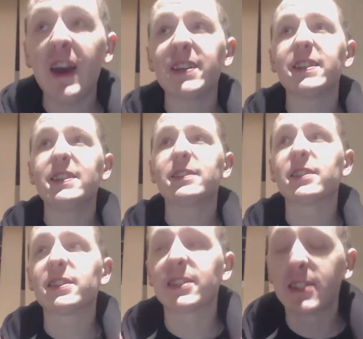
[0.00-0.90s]
This
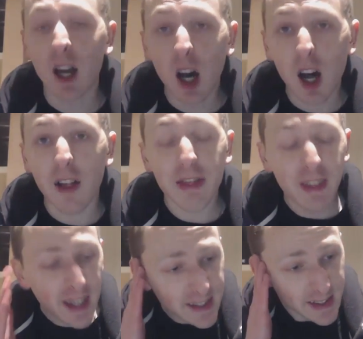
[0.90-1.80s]
is the start.
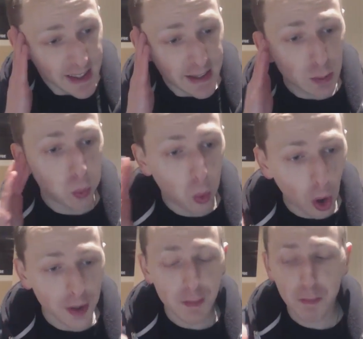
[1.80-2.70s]
This is
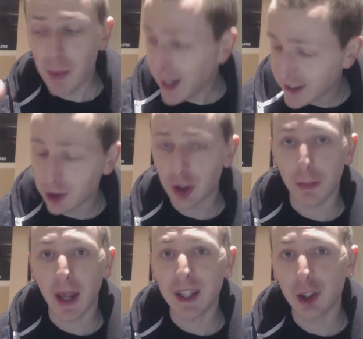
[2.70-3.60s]
what pissed
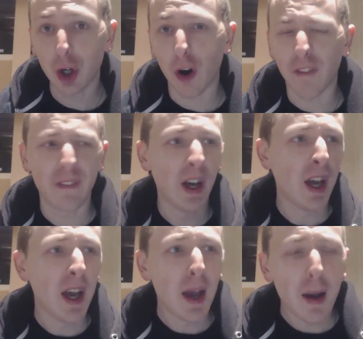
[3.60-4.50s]
Triple H off.
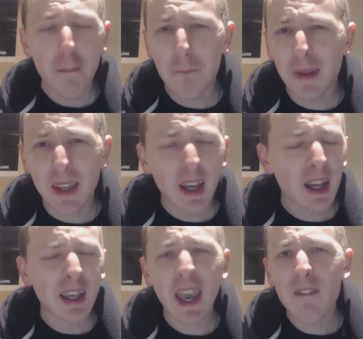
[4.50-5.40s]

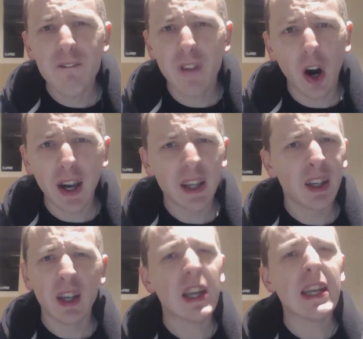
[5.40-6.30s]
Getting
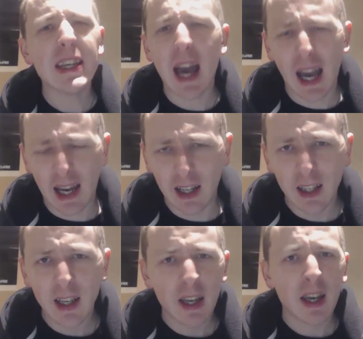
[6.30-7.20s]
fired? Nah.
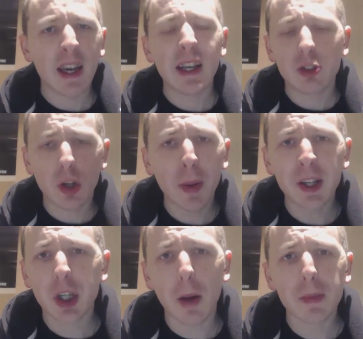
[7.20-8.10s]

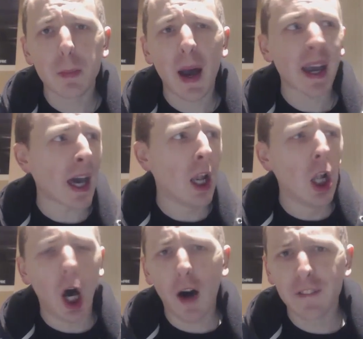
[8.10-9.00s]
Triple H comes back
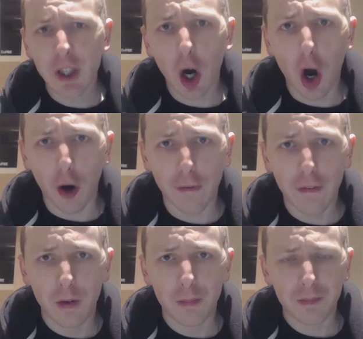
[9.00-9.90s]
and laughs it off.
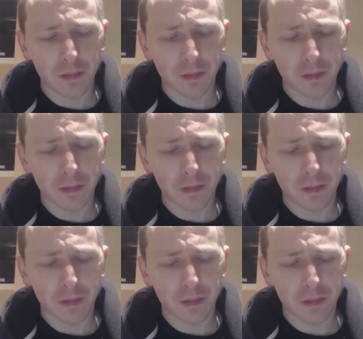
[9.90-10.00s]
